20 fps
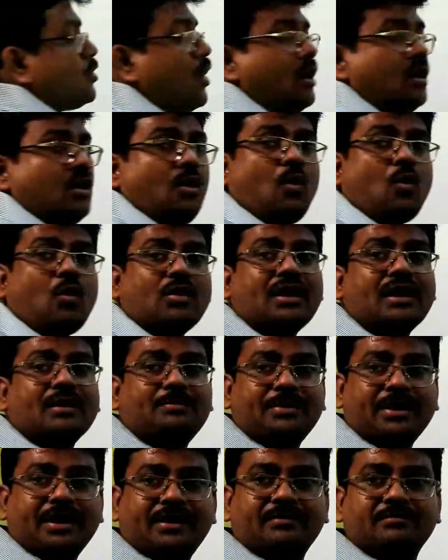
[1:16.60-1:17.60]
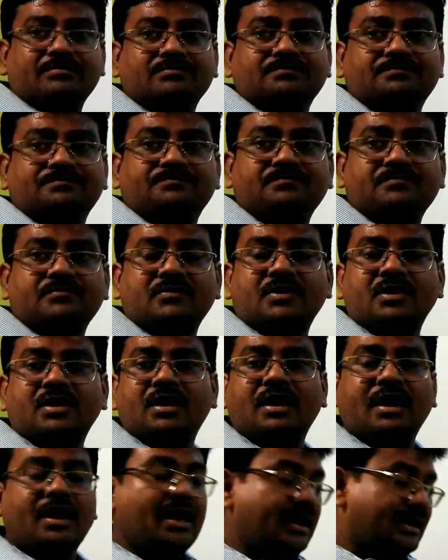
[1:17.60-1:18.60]
called order pair.
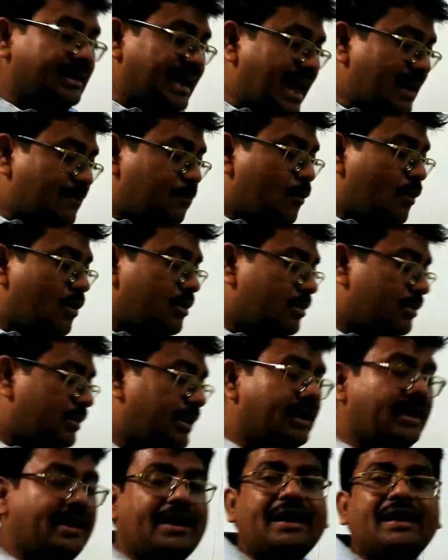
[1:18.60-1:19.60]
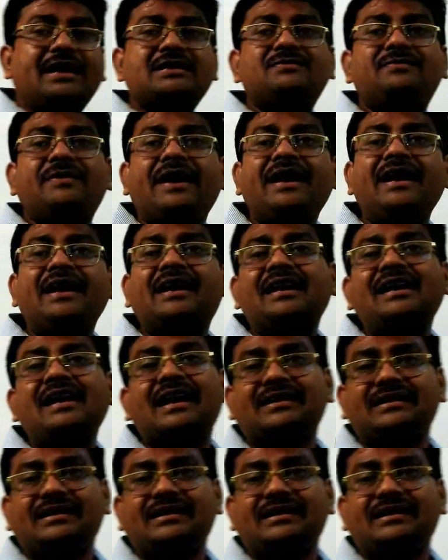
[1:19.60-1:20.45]
Therefore, it is very clear